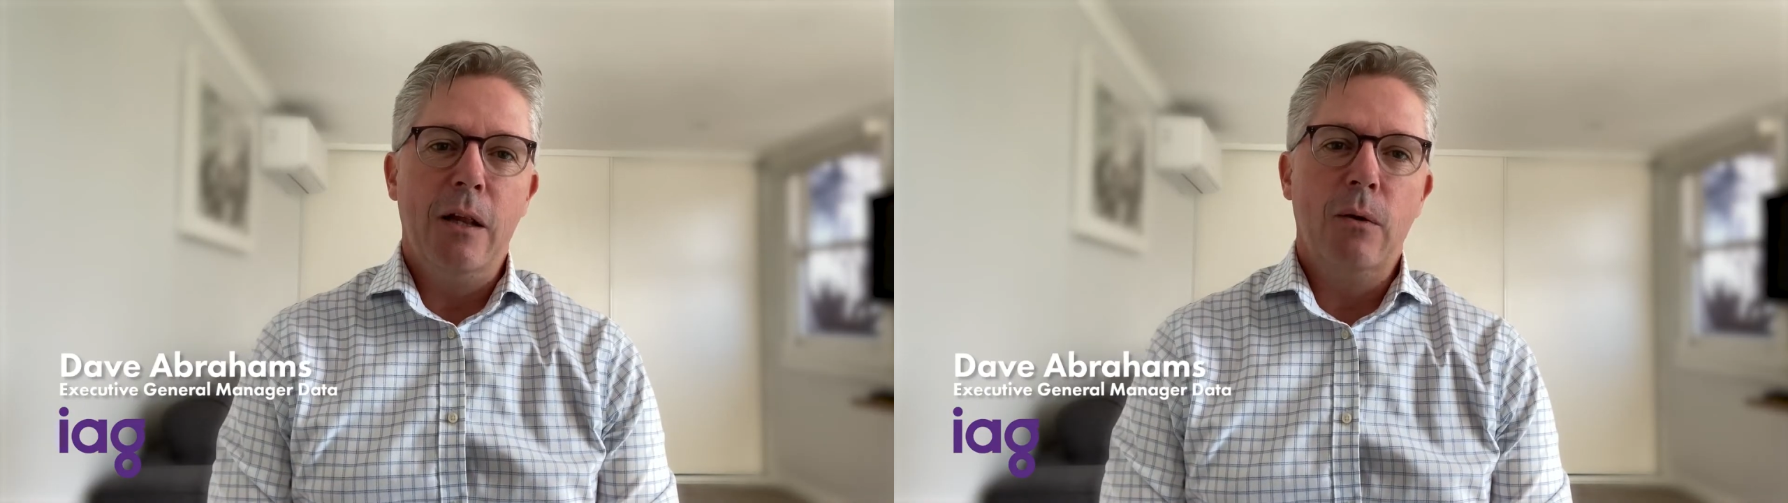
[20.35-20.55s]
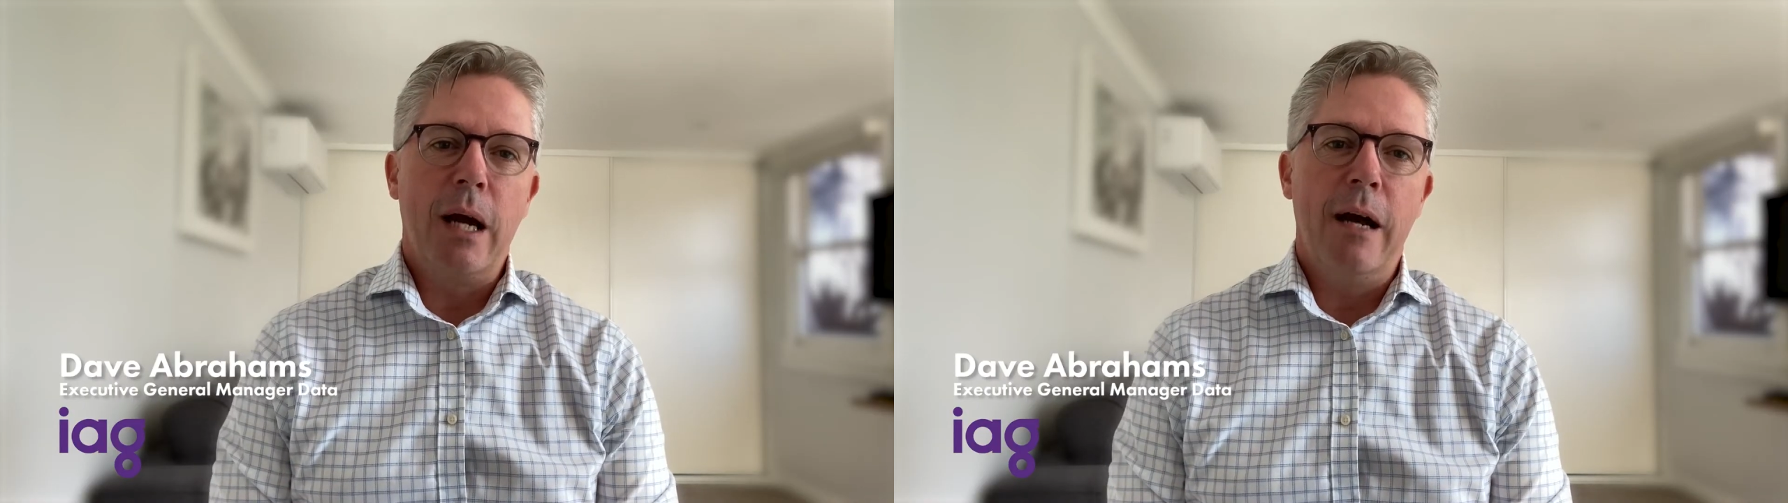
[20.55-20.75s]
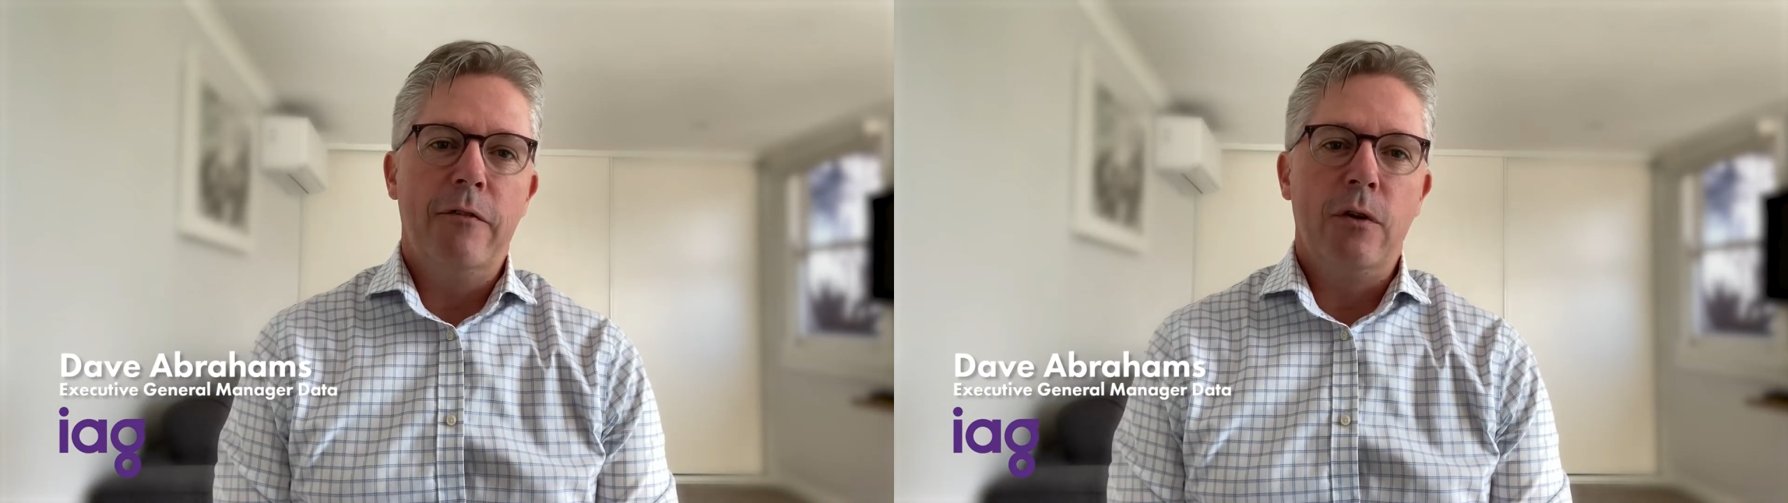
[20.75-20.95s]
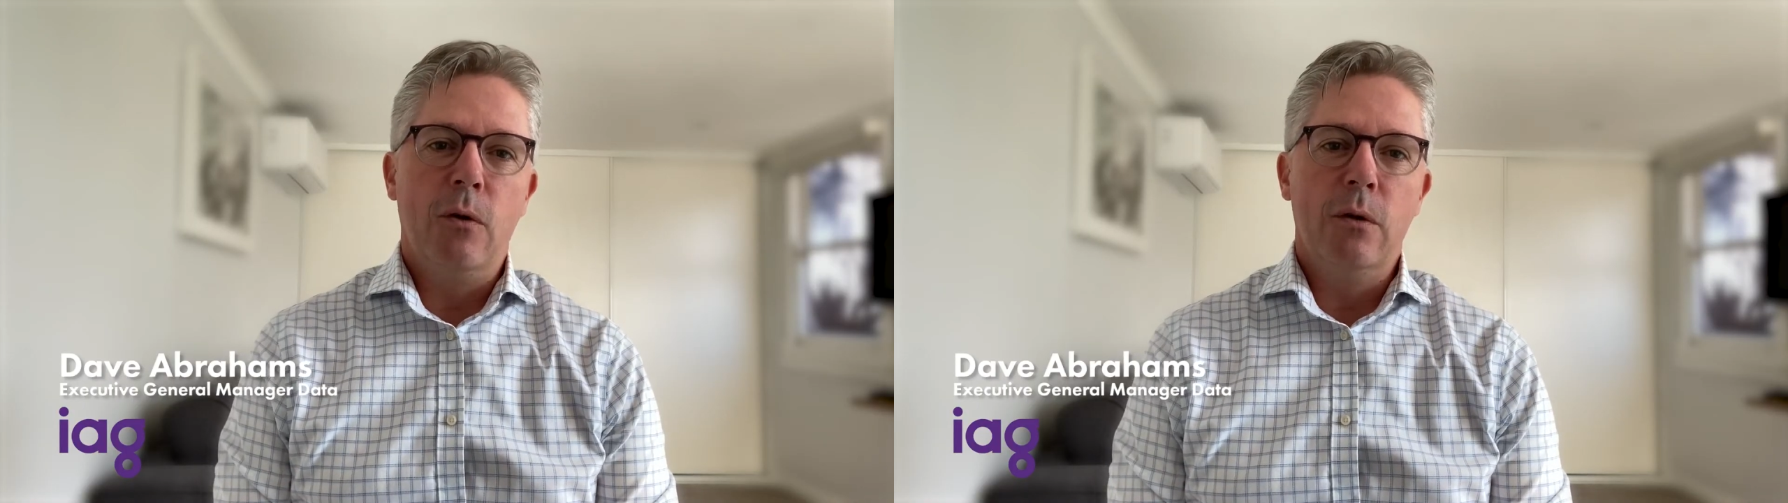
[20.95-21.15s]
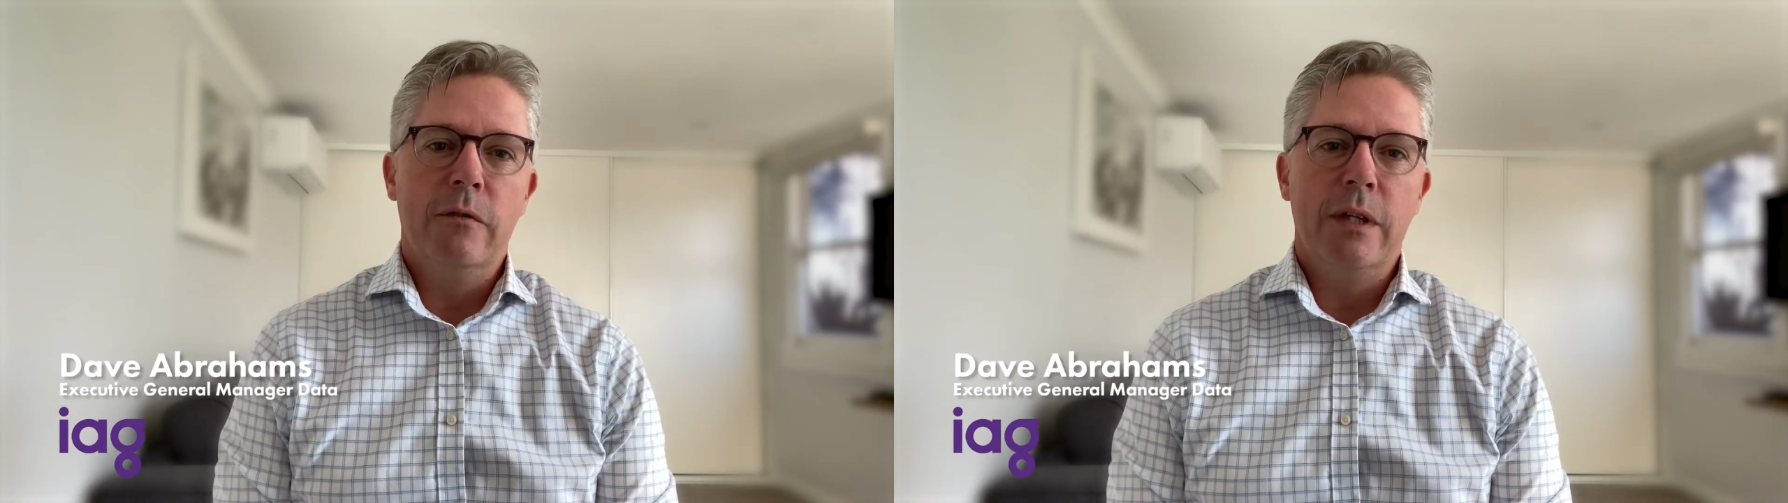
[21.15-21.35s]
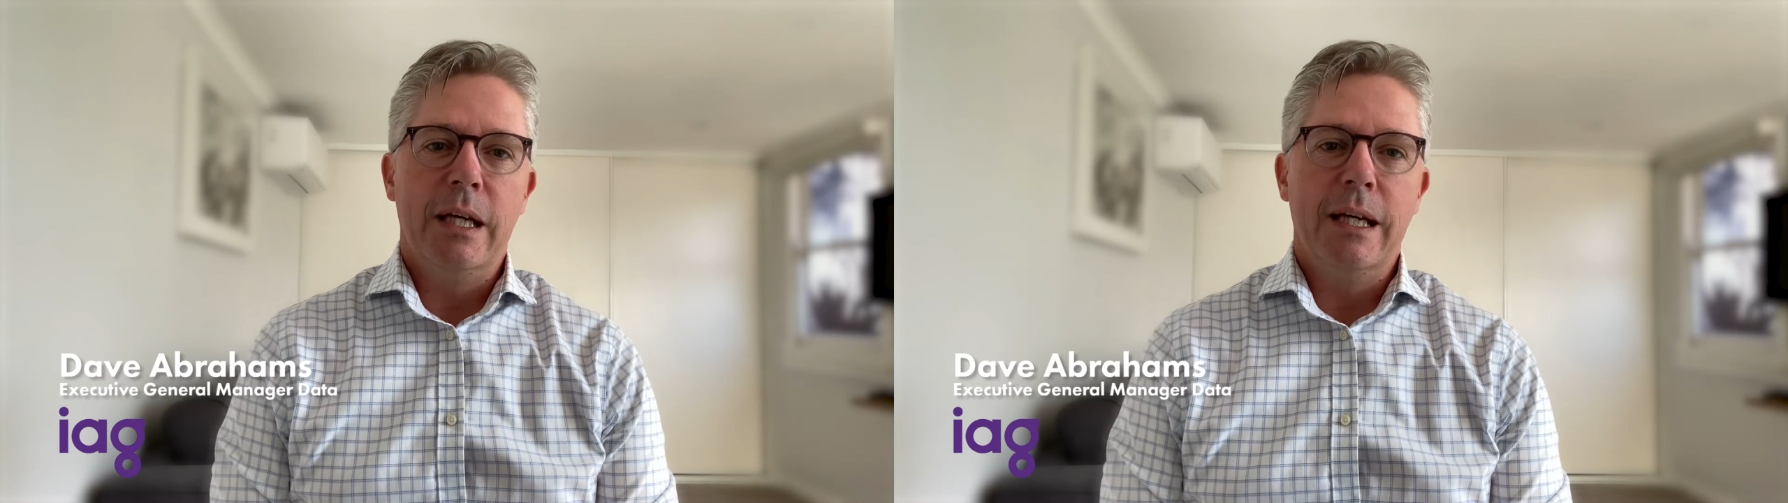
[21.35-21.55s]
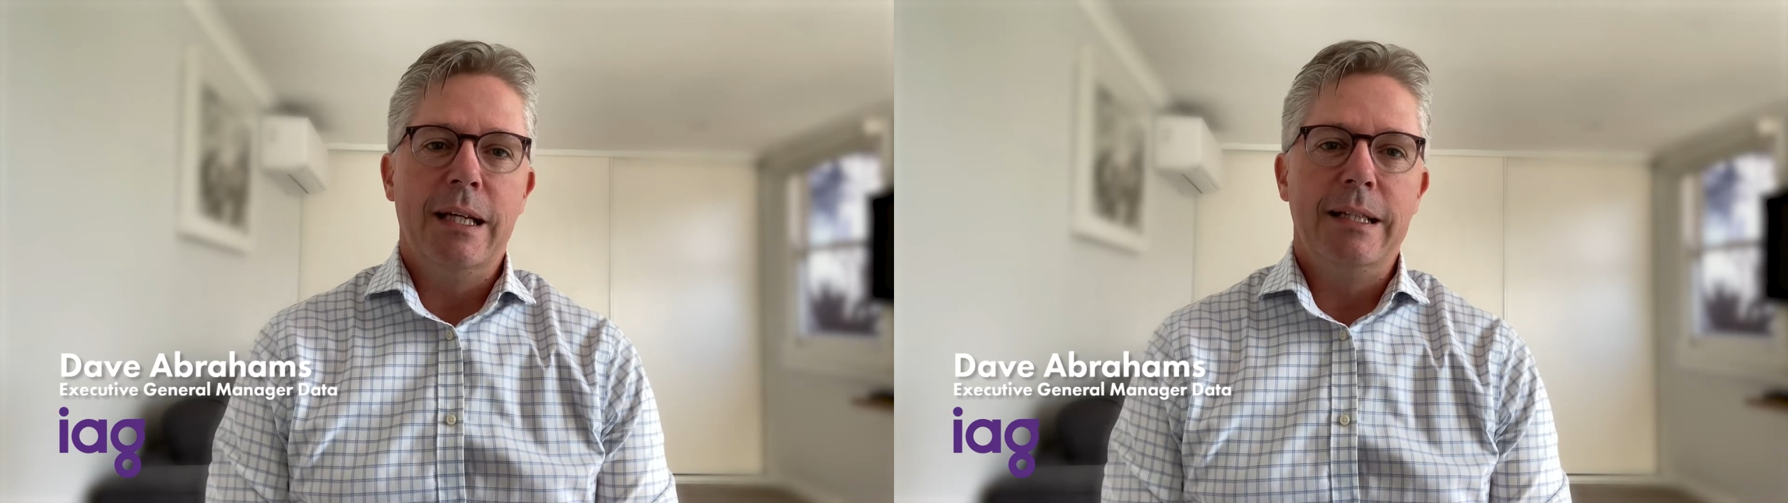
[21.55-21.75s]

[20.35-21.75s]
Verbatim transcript: look after all of the